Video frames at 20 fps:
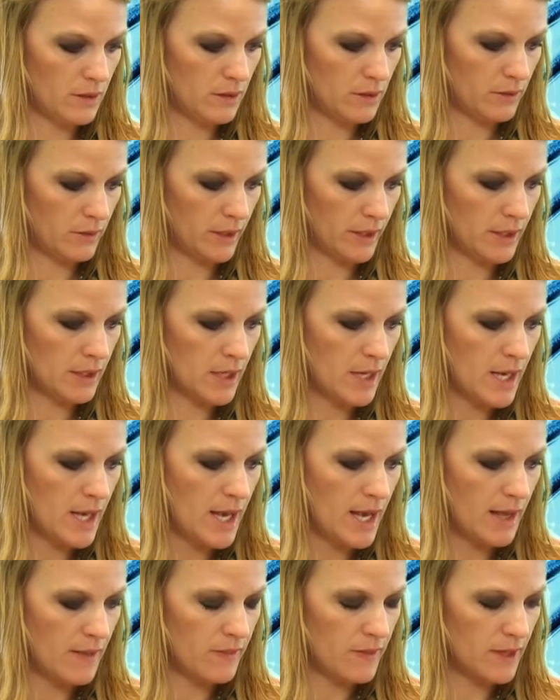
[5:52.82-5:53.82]
All right,
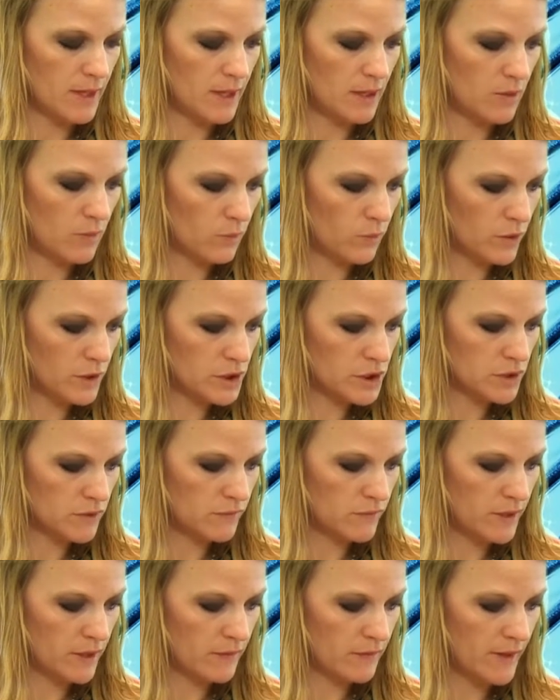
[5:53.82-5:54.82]
and then once
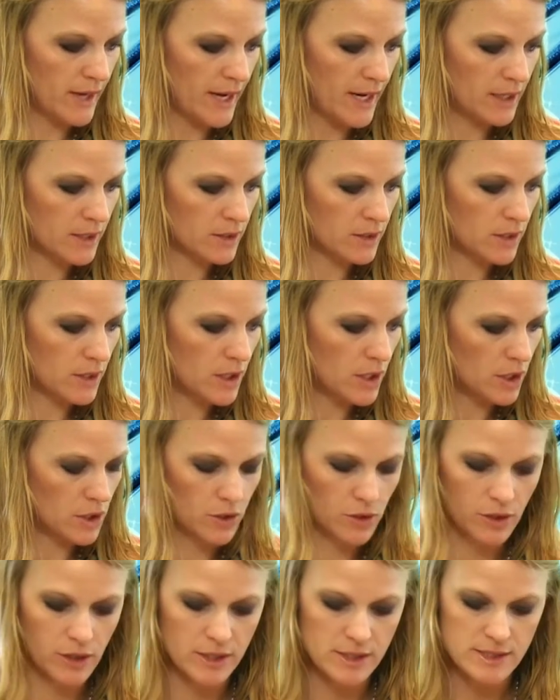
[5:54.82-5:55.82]
you've done that,
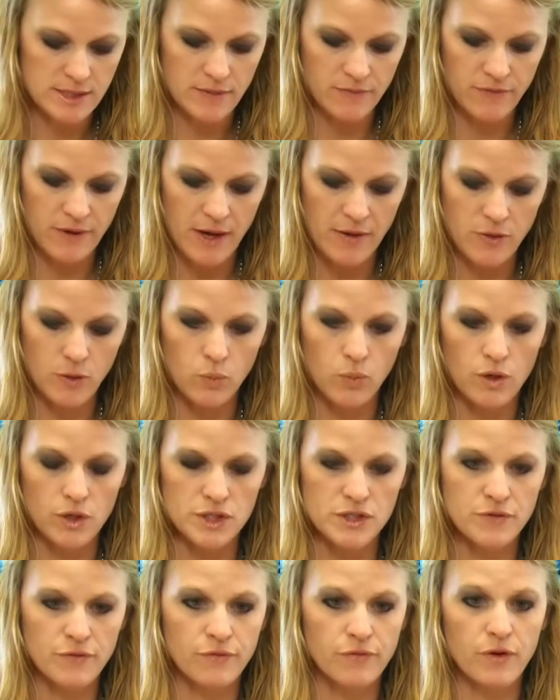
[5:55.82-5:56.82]
you're going to find the
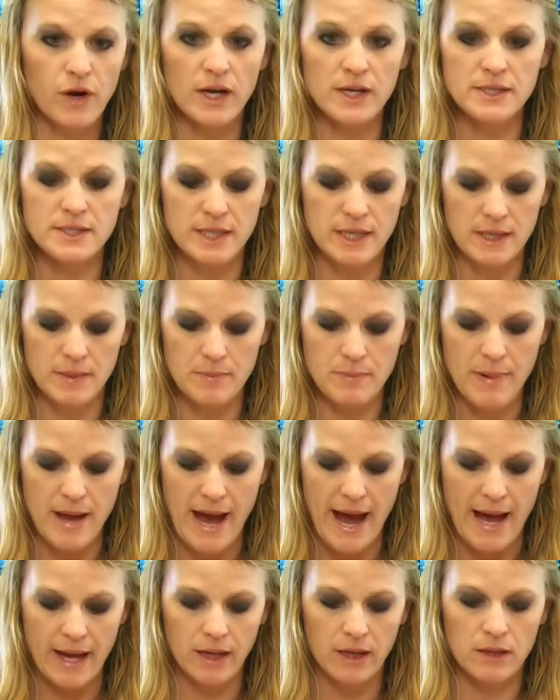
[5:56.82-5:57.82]
words front and
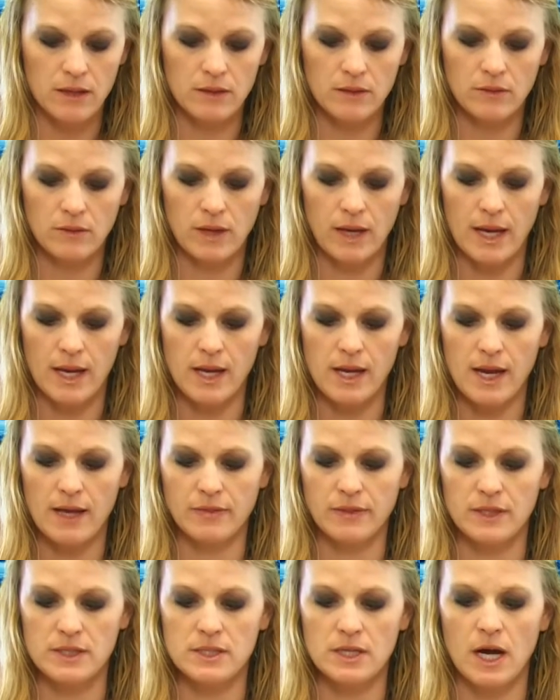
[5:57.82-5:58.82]
back. Okay,
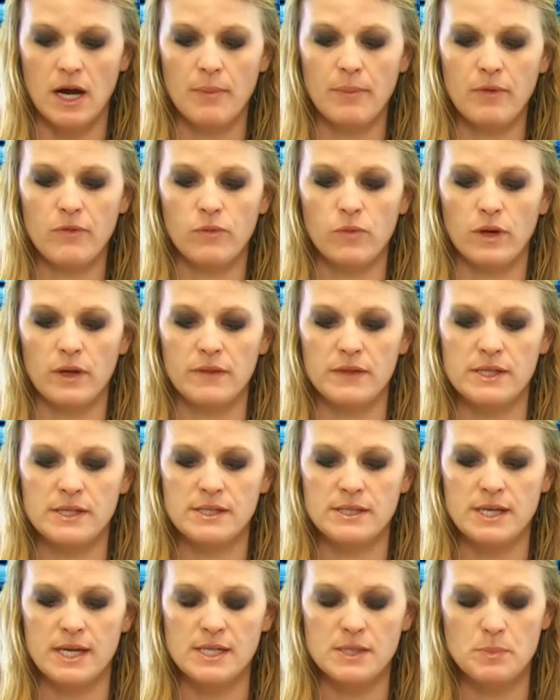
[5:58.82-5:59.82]
at the top of one, this
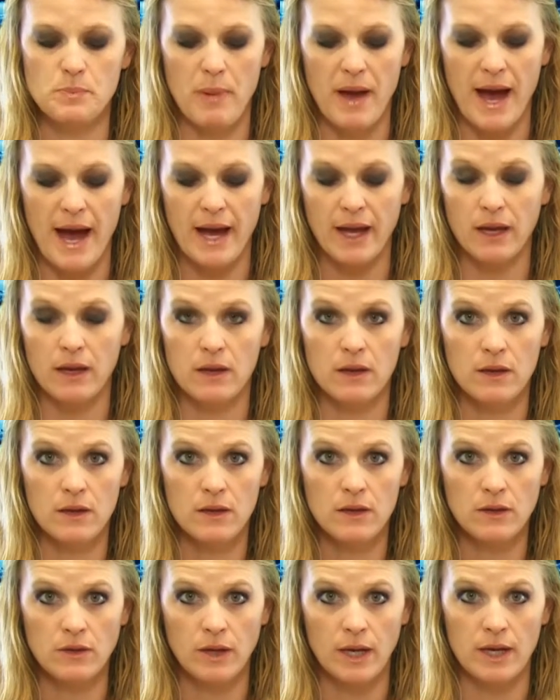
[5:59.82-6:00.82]
says back,
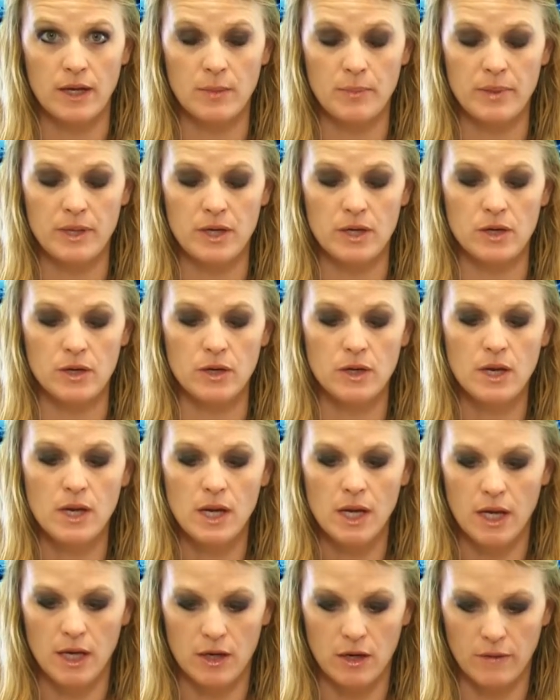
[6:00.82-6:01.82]
okay, up here,
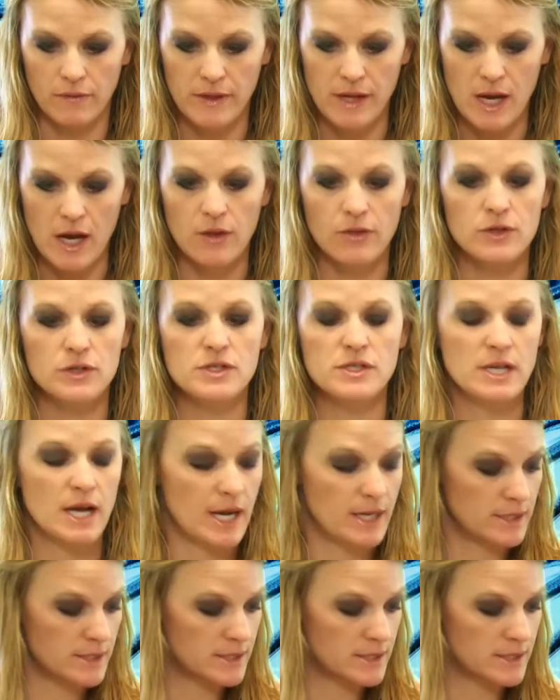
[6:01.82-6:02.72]
and on the other side